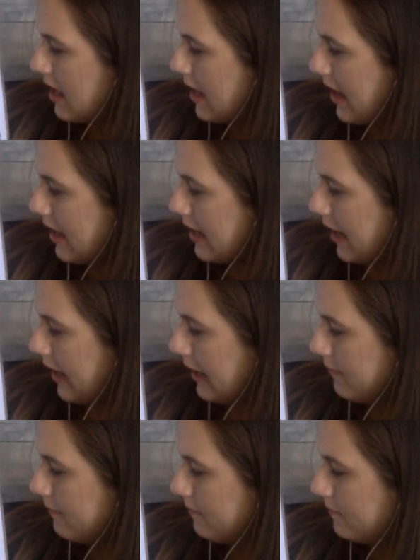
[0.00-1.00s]
Add an eye.
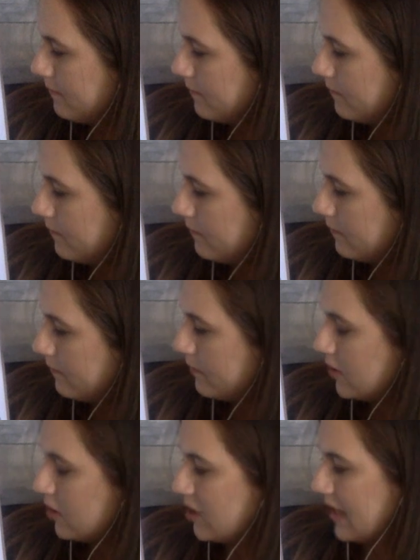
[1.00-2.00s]

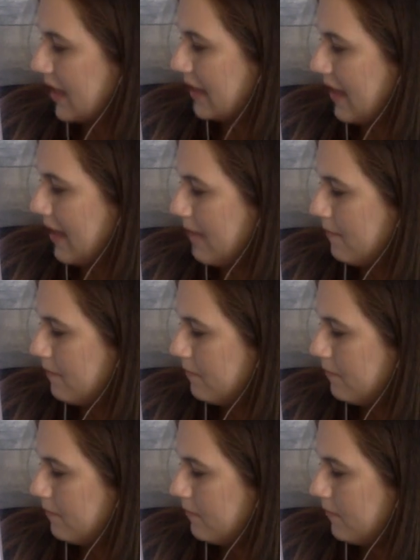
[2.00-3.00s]
Just like that.
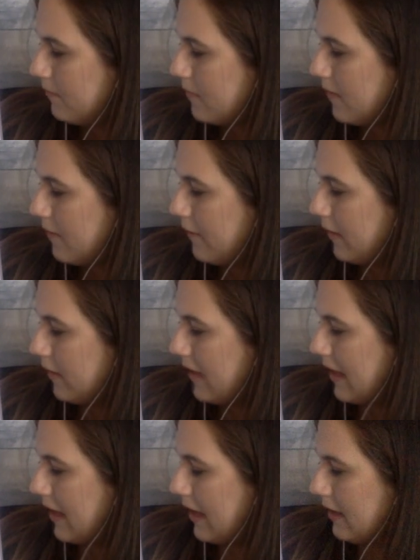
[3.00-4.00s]
Fill in
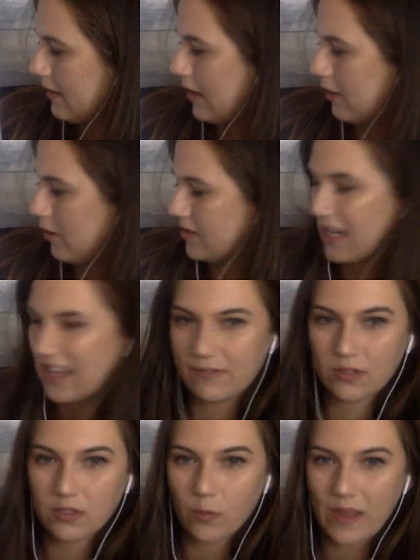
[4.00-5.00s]
that eye. Now notice I left
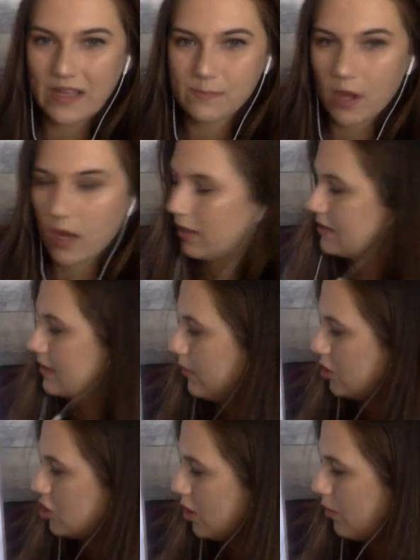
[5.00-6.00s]
a little white spot because I want
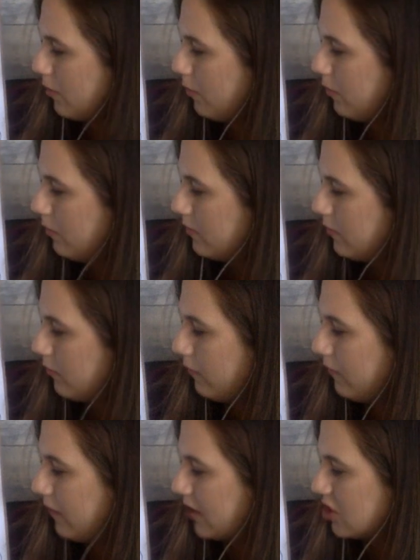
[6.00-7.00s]
to show the
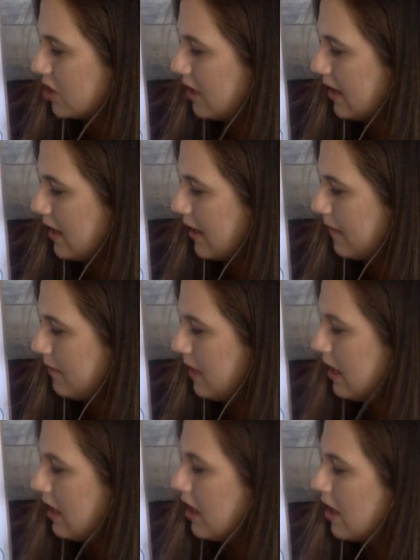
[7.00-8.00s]
reflection of the eye.
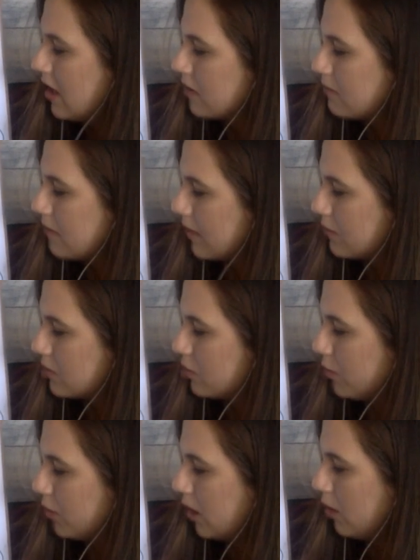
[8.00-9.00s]
Make them
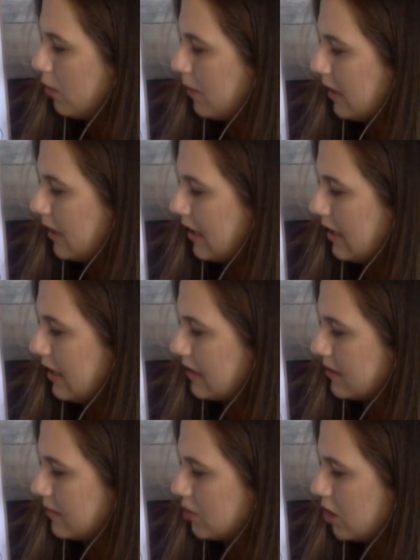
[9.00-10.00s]
super cute, but again, it is
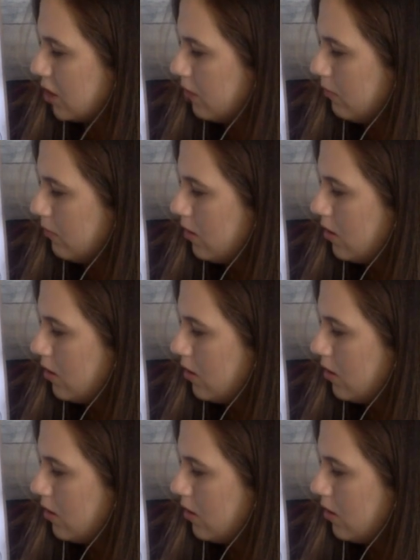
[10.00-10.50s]
up to you.